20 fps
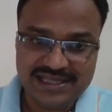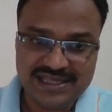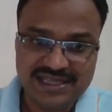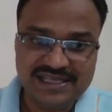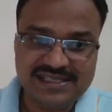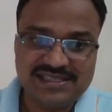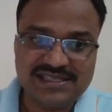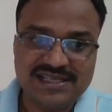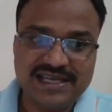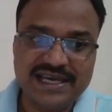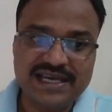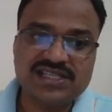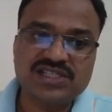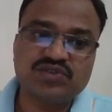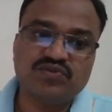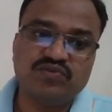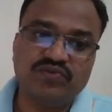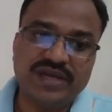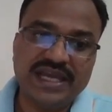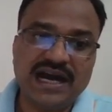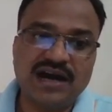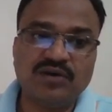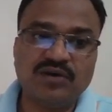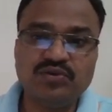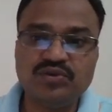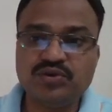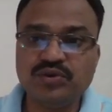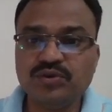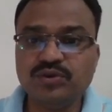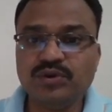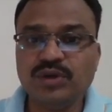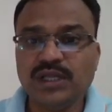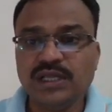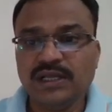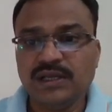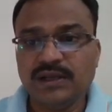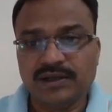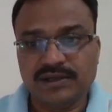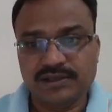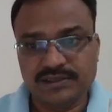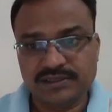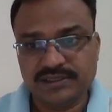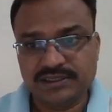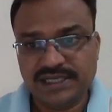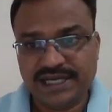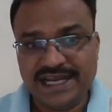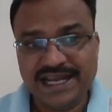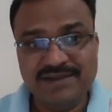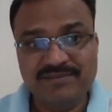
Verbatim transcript: in this case we have to uh,